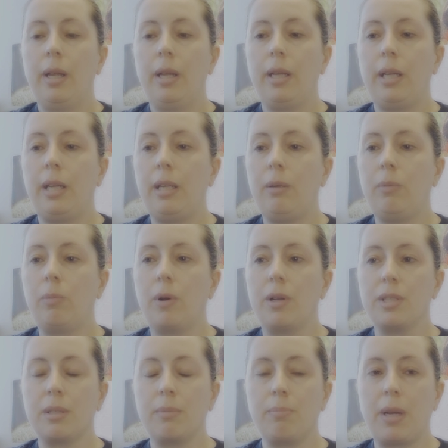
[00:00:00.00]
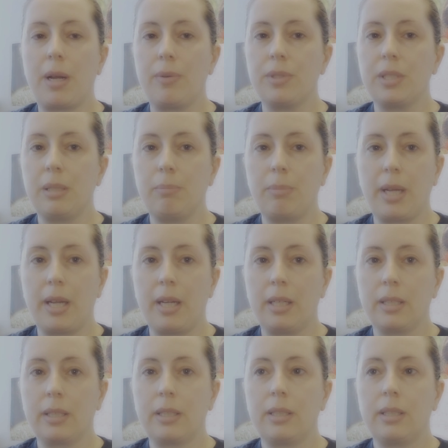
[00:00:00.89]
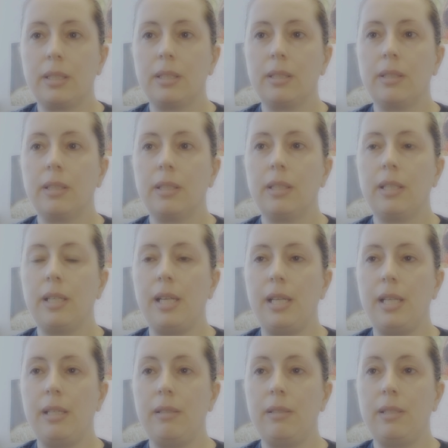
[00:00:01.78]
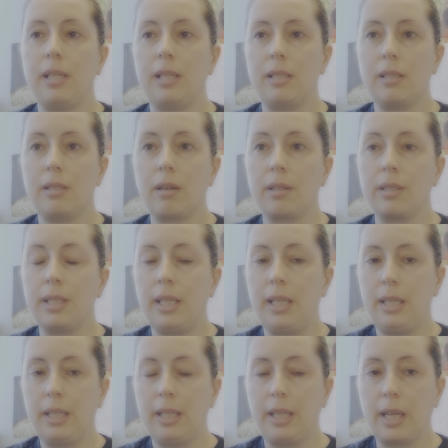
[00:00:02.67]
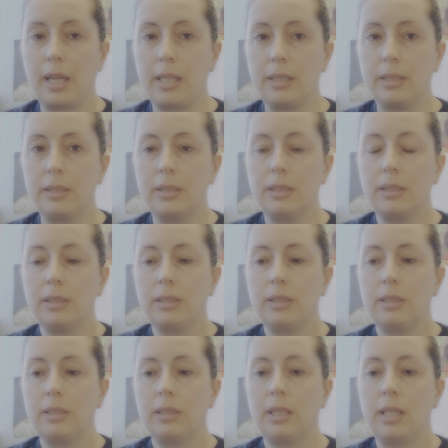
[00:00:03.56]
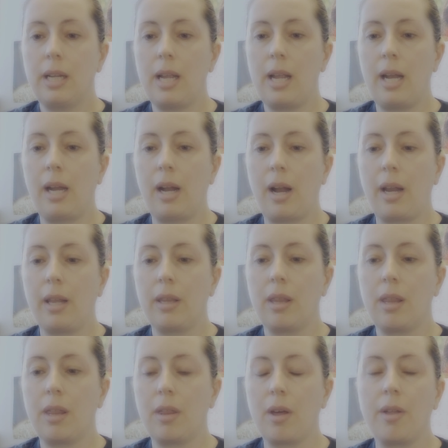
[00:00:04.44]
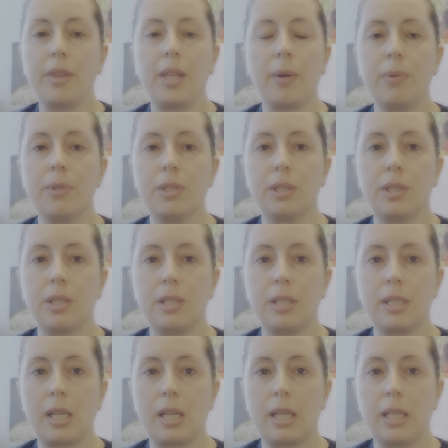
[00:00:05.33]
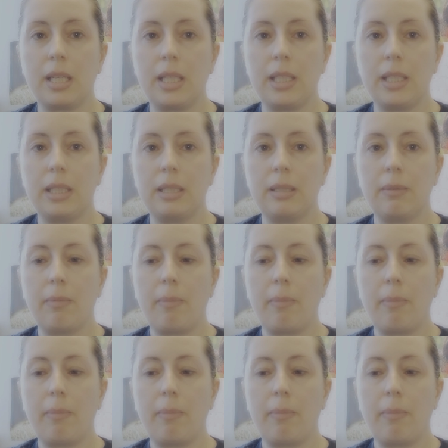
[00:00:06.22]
He wasn't bouncing back. He did start to eat again, and I thought that was a good sign.